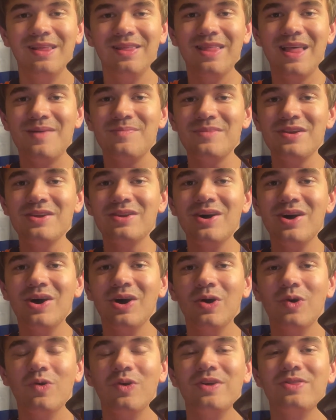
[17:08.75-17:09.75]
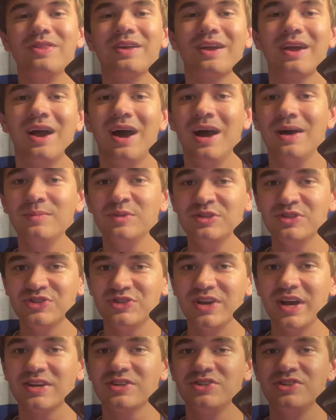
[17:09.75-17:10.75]
Let me know in the comments
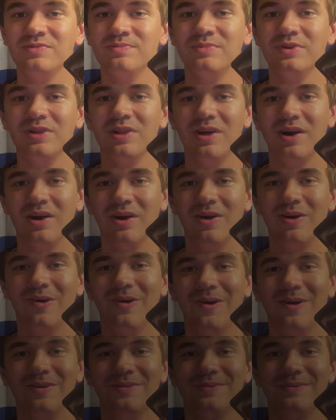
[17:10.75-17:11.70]
section below.